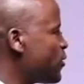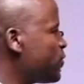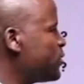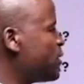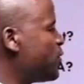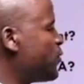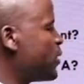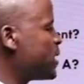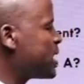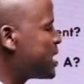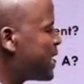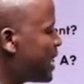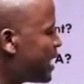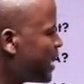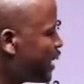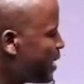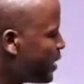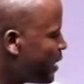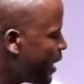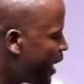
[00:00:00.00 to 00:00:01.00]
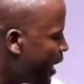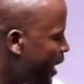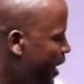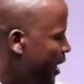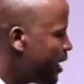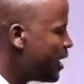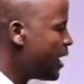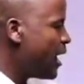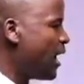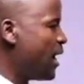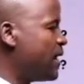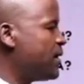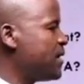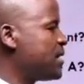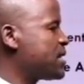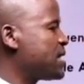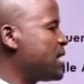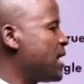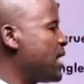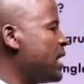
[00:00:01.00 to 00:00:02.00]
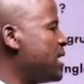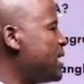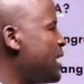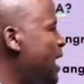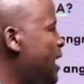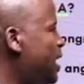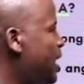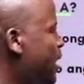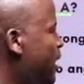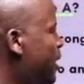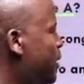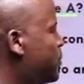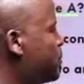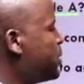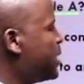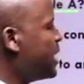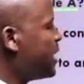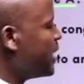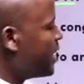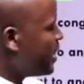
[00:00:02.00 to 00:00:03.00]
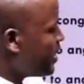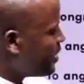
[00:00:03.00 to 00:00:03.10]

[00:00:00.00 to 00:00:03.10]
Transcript: of the first angle A and the second angle B.